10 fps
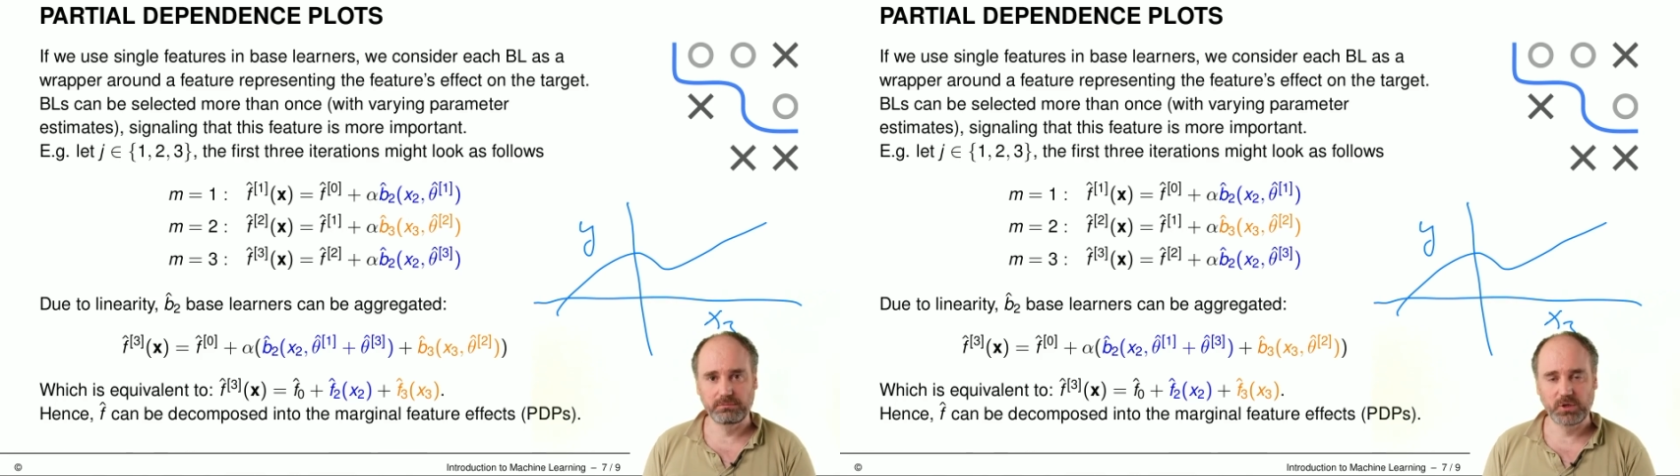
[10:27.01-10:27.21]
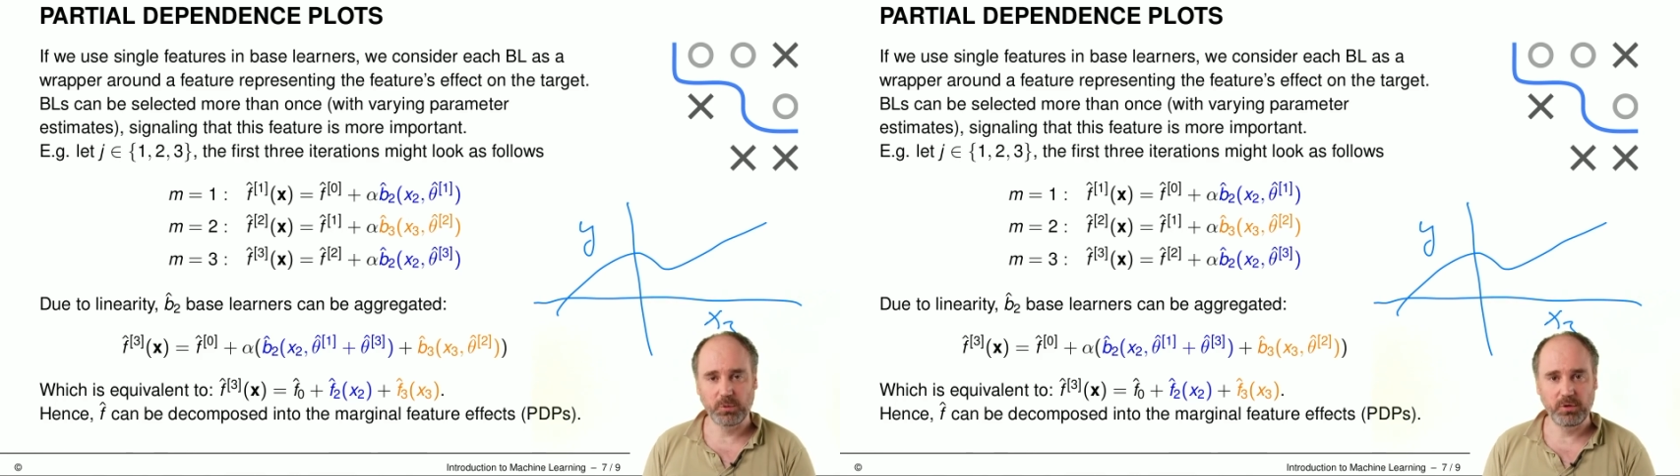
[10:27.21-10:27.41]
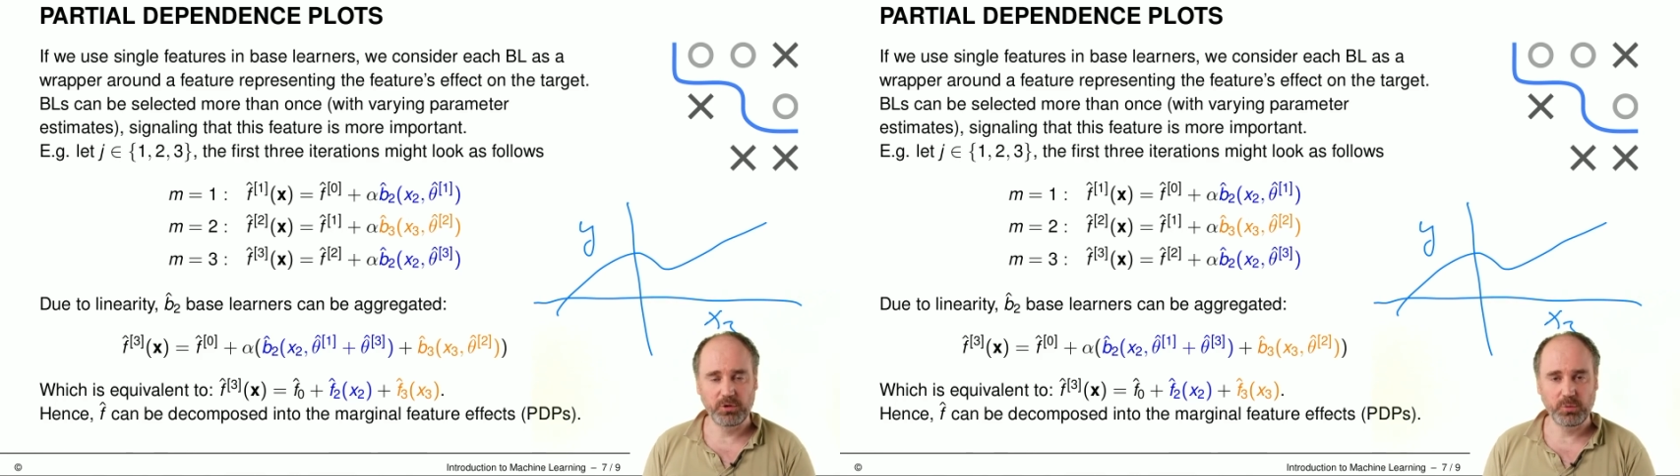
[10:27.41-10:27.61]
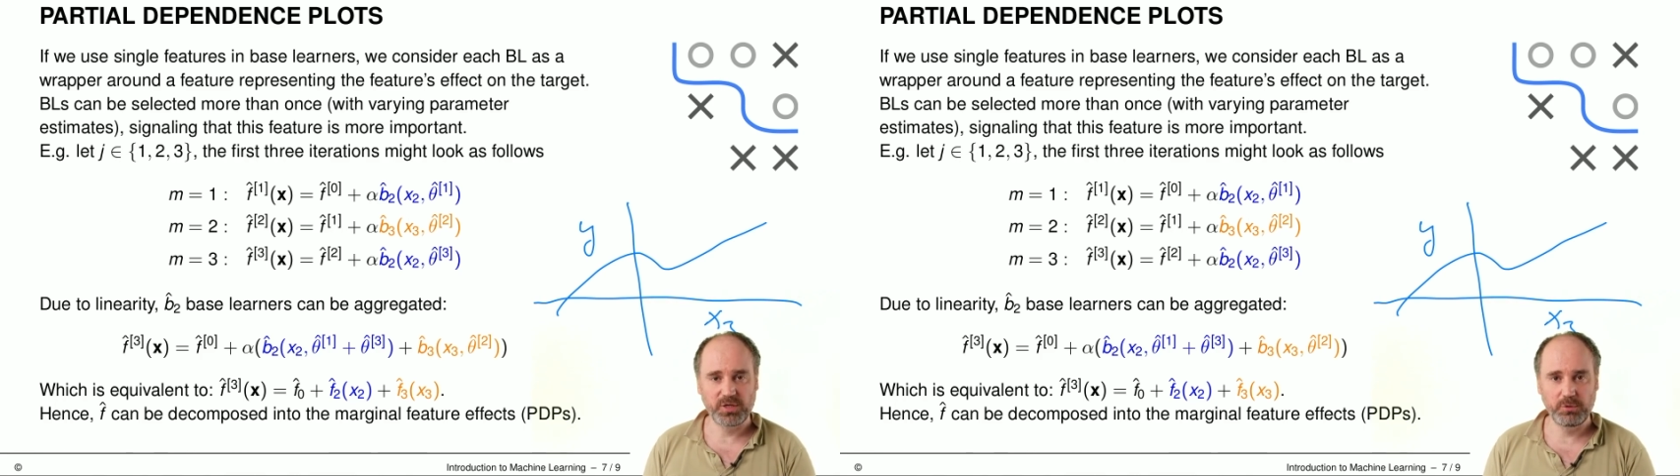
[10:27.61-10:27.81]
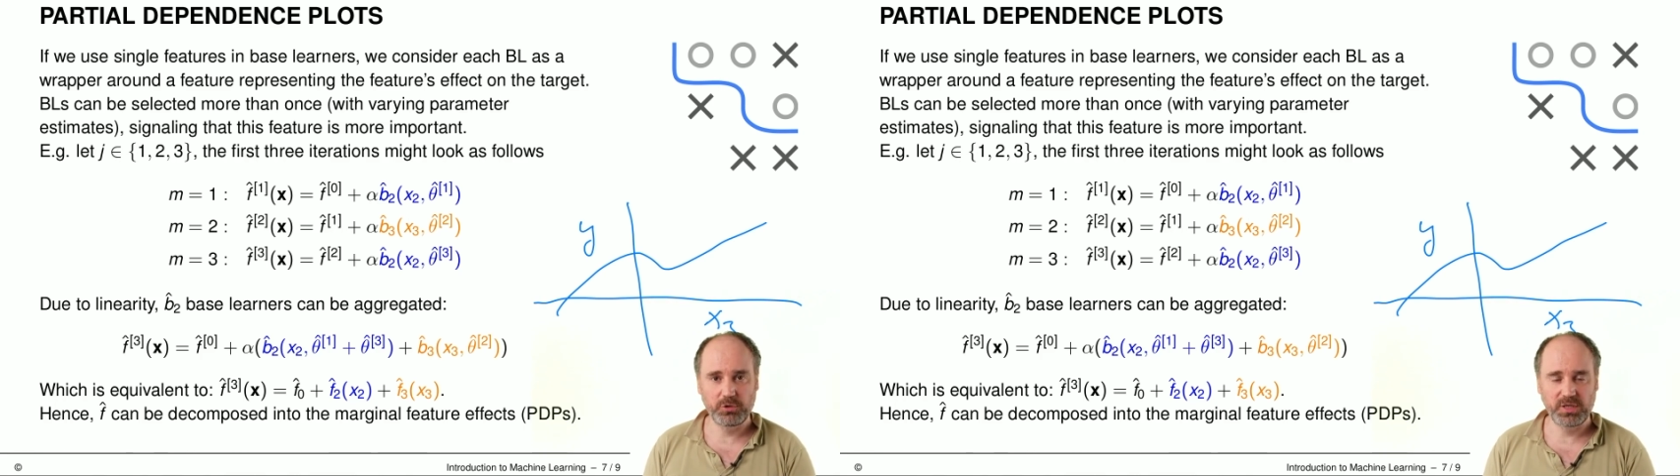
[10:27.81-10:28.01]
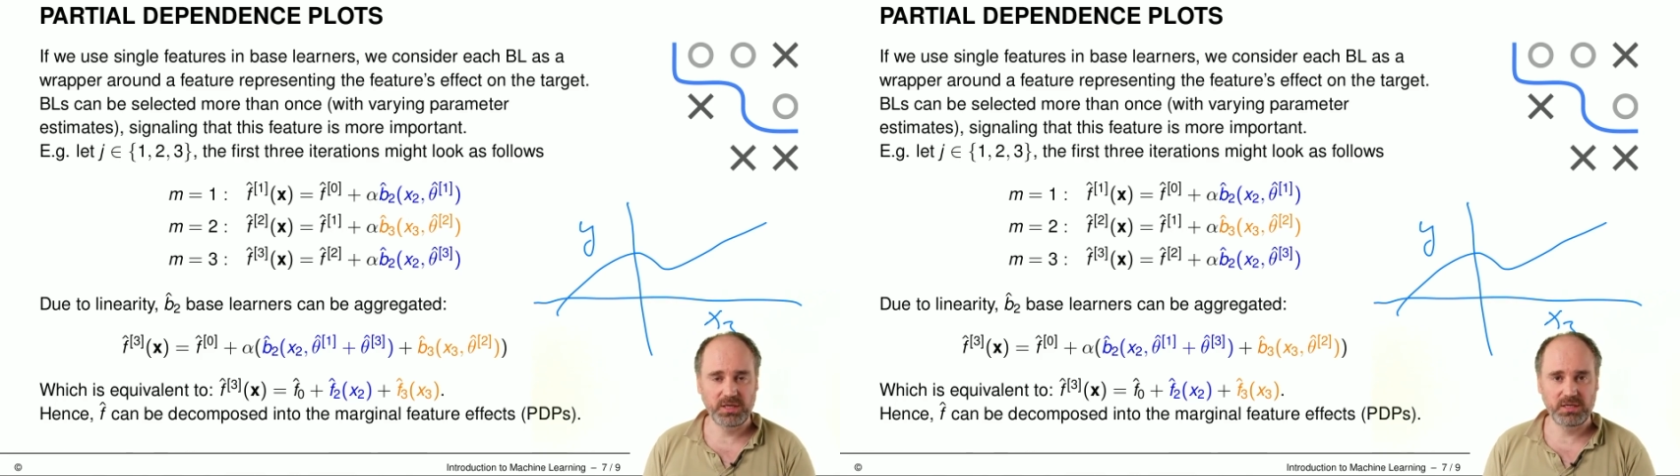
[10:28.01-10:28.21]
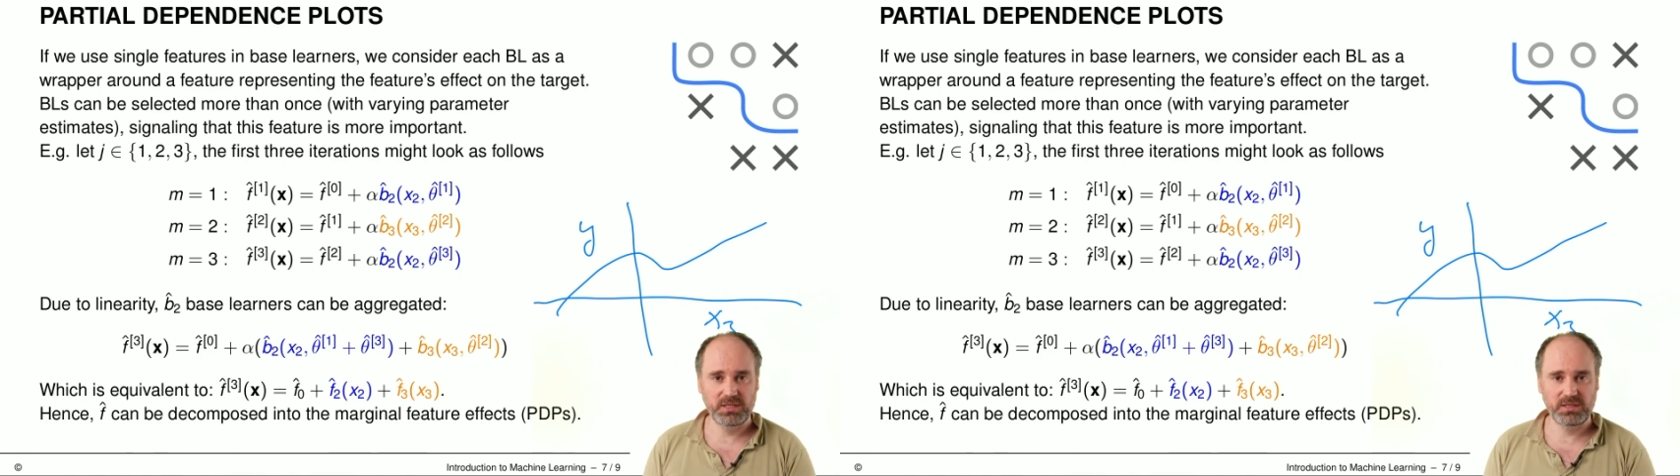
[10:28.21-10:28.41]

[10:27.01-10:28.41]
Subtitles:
component-wise boosting is